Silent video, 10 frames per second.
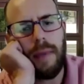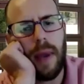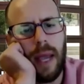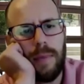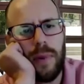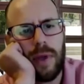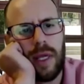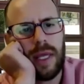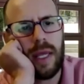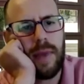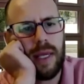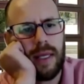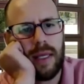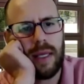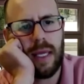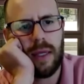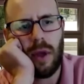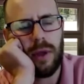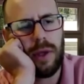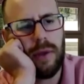appreciate that, because it's
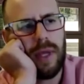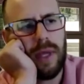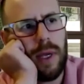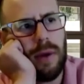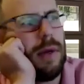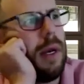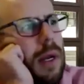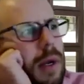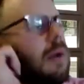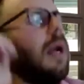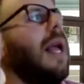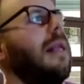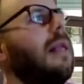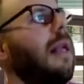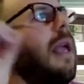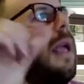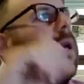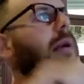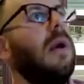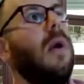also then what you're not
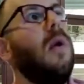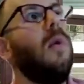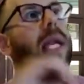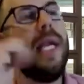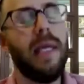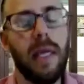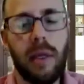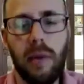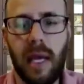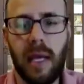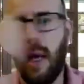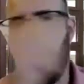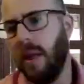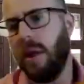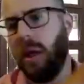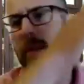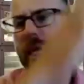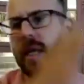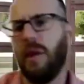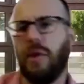saying, we need this new technology and we need
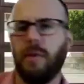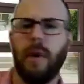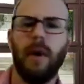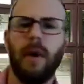to throw the